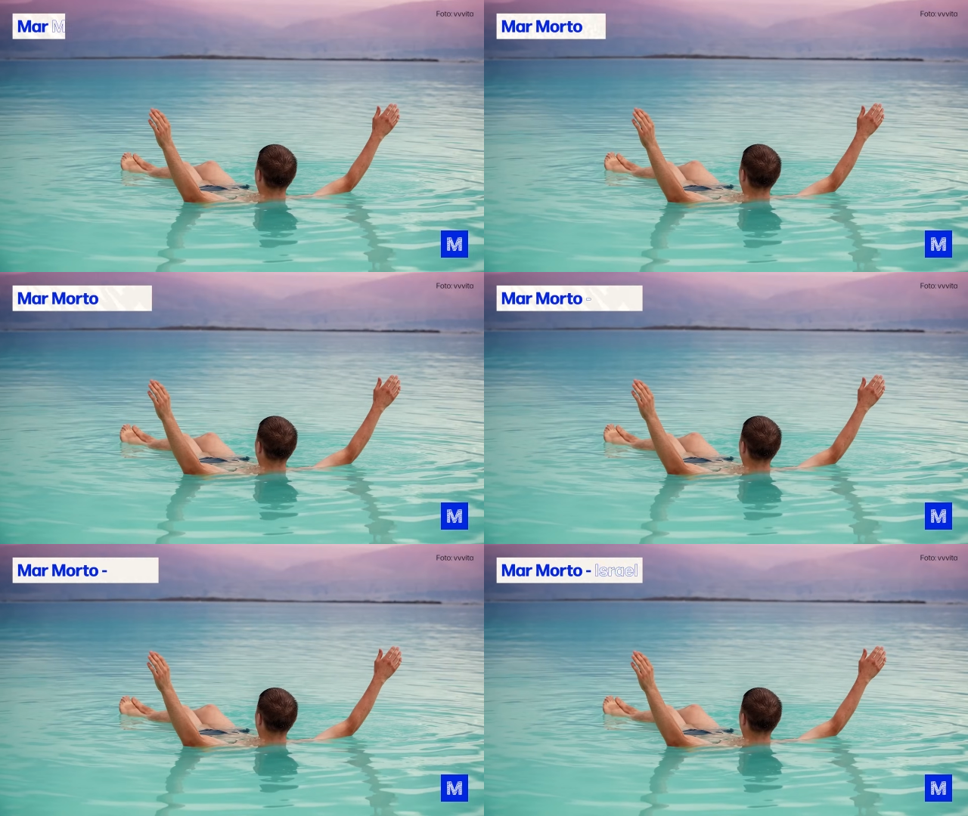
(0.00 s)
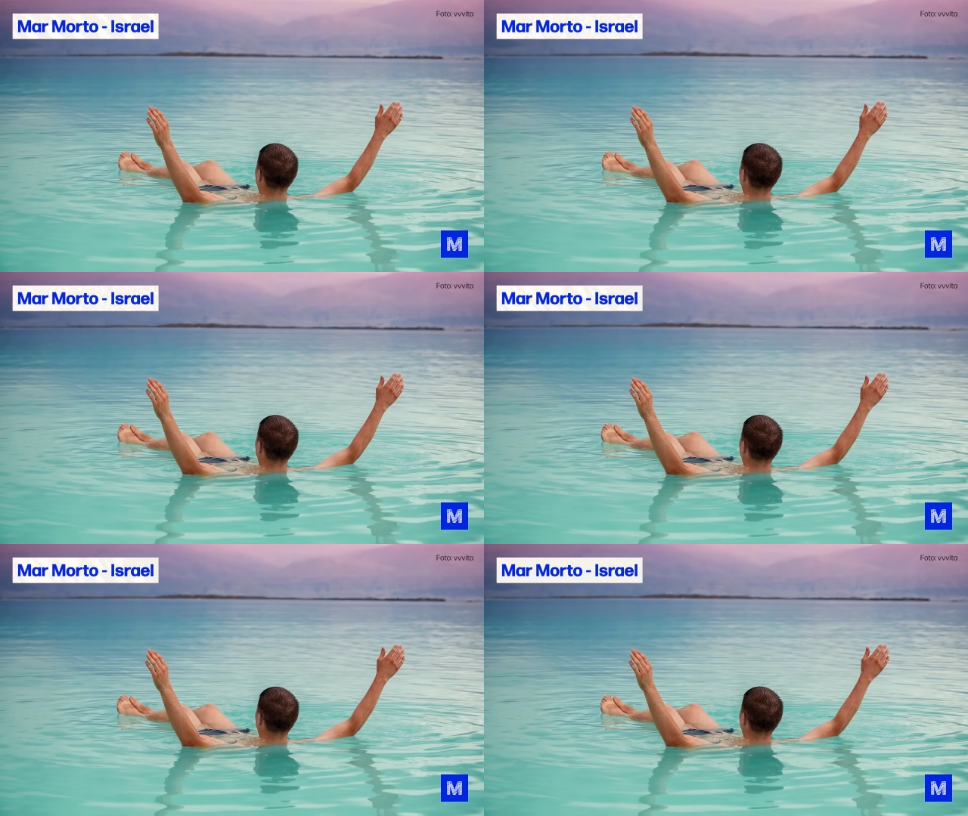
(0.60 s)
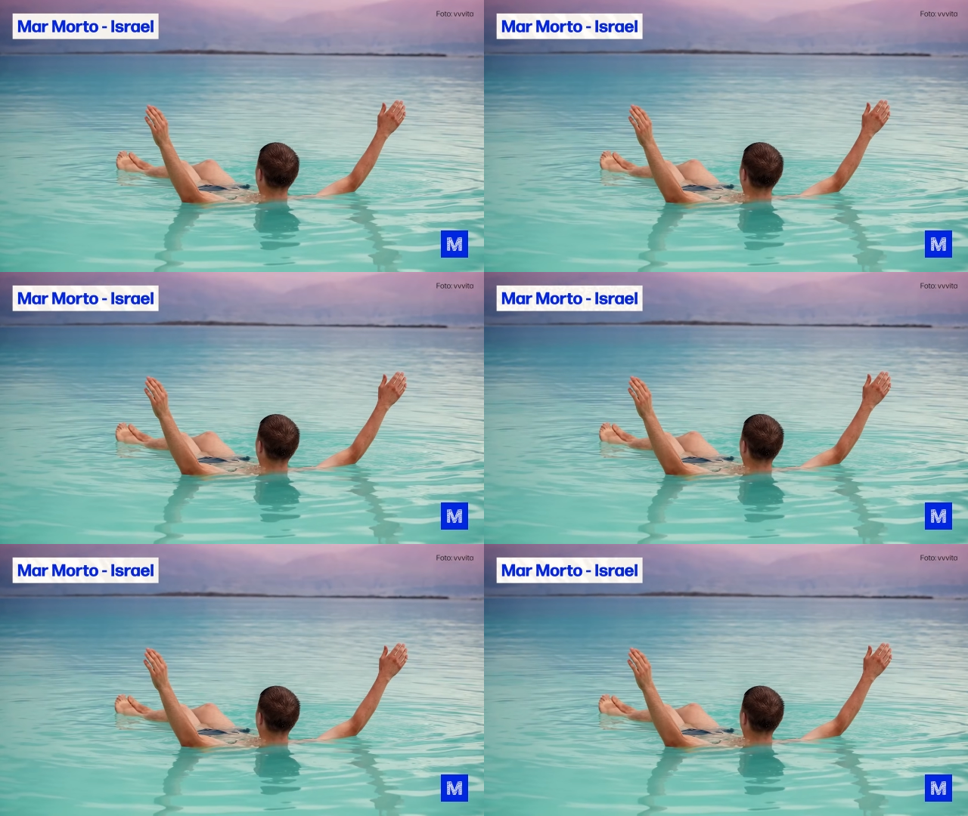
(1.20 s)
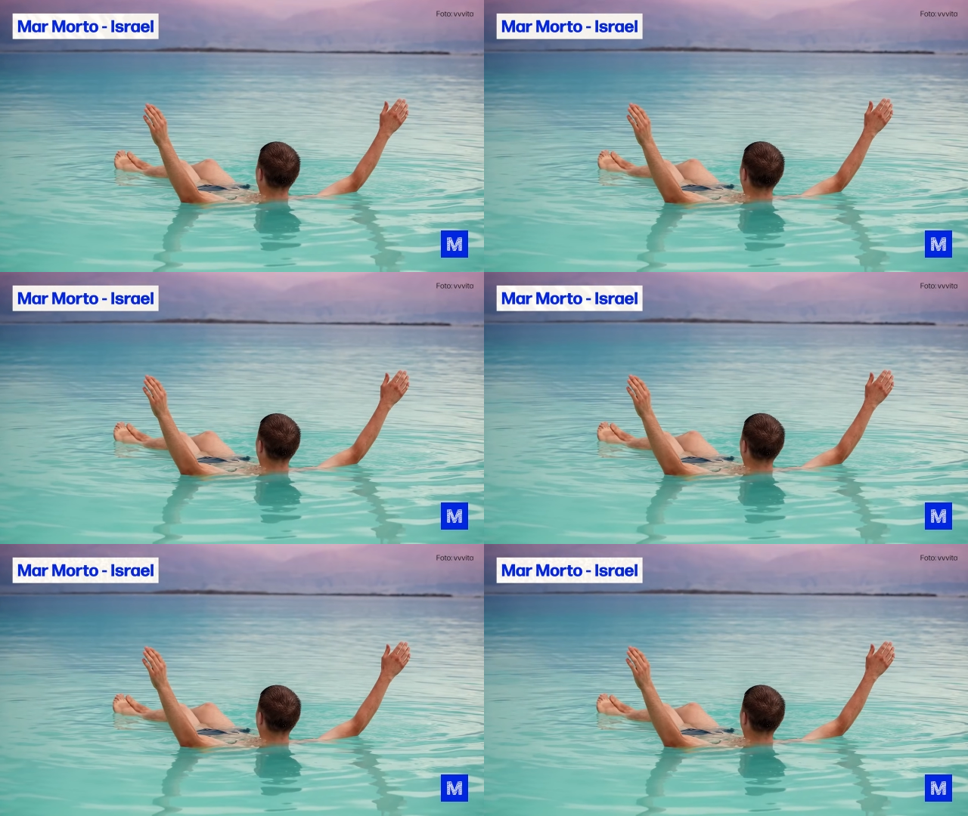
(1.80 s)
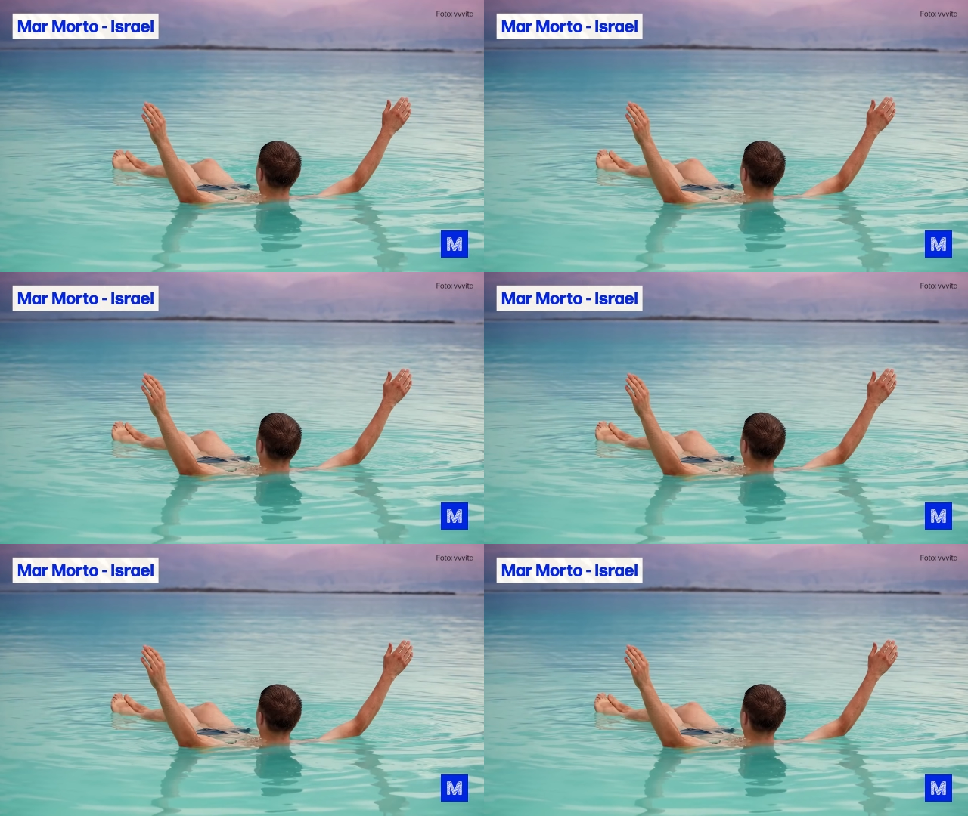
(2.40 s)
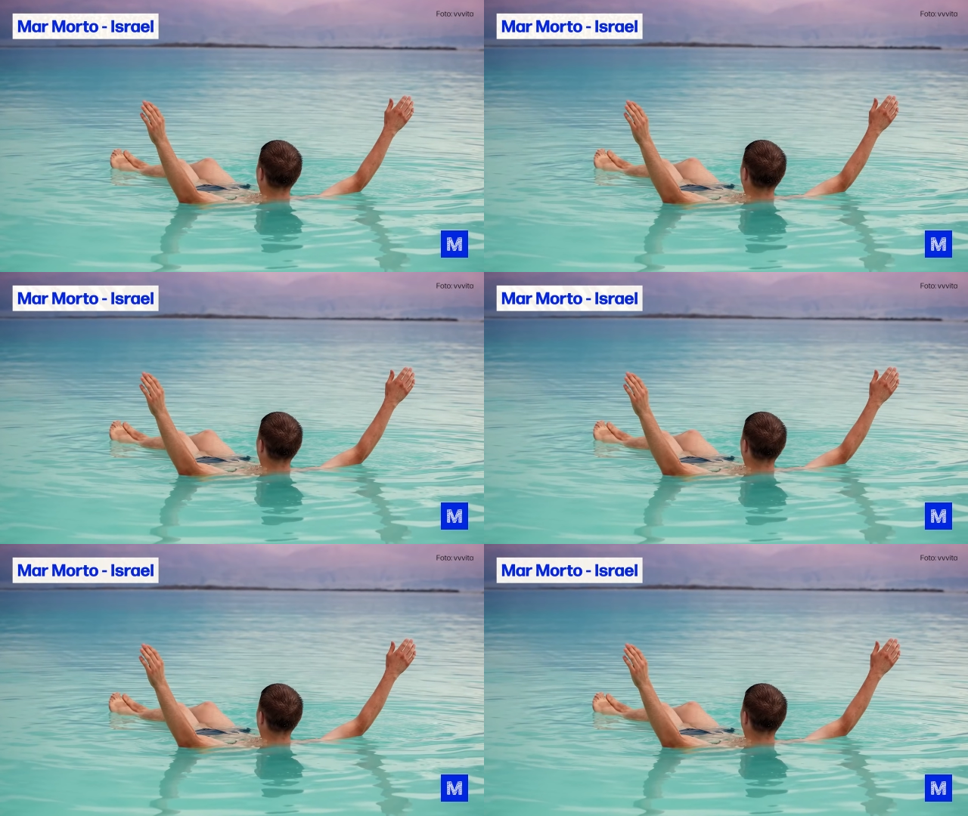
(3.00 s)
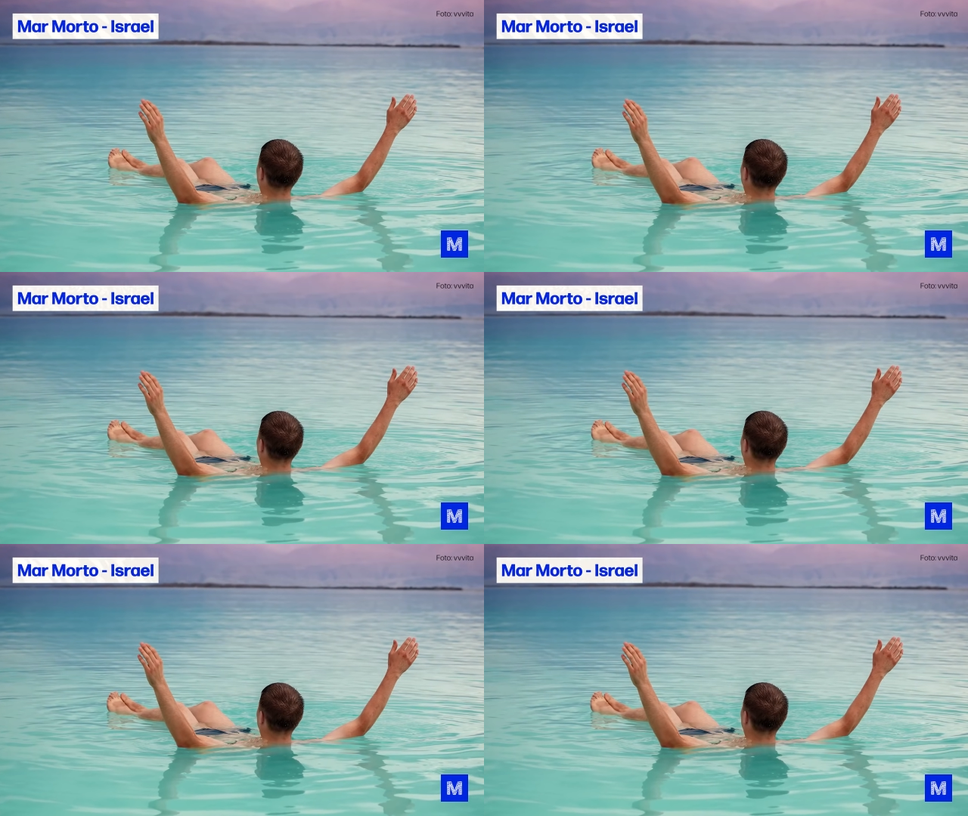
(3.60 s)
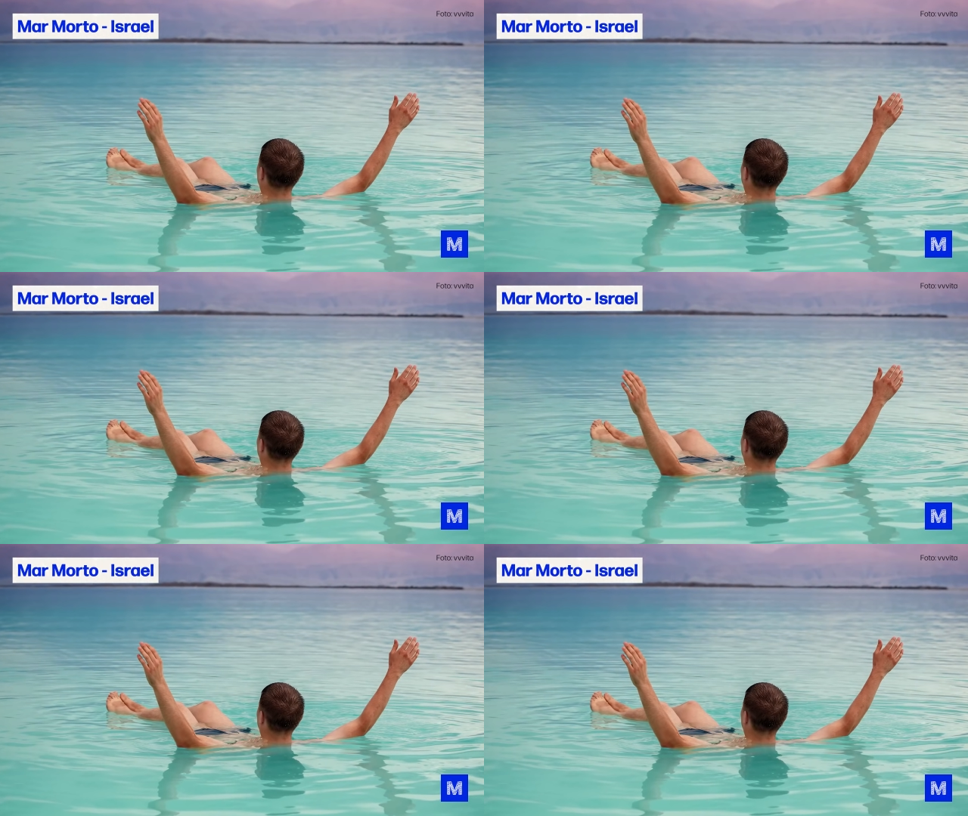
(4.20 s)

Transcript: Nobody's mouth can be seen.